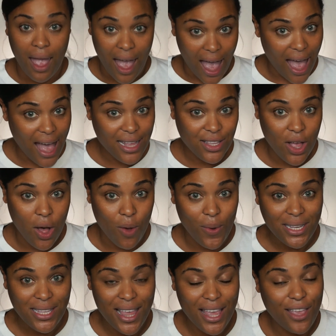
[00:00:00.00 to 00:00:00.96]
As
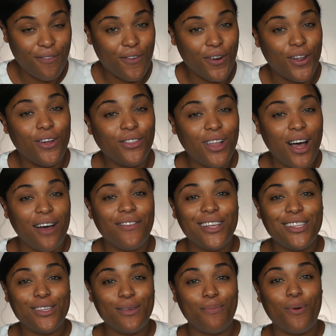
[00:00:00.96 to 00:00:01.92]
always, thank you for your love
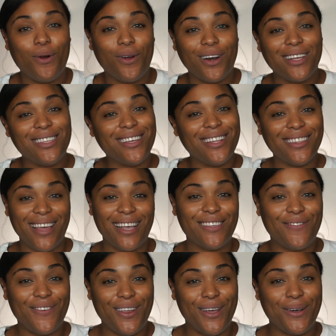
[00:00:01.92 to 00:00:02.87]
and support. Until
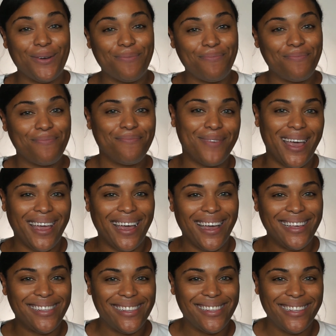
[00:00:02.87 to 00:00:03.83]
next video, bye
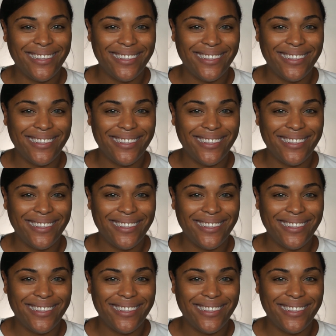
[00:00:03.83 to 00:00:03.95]
guys.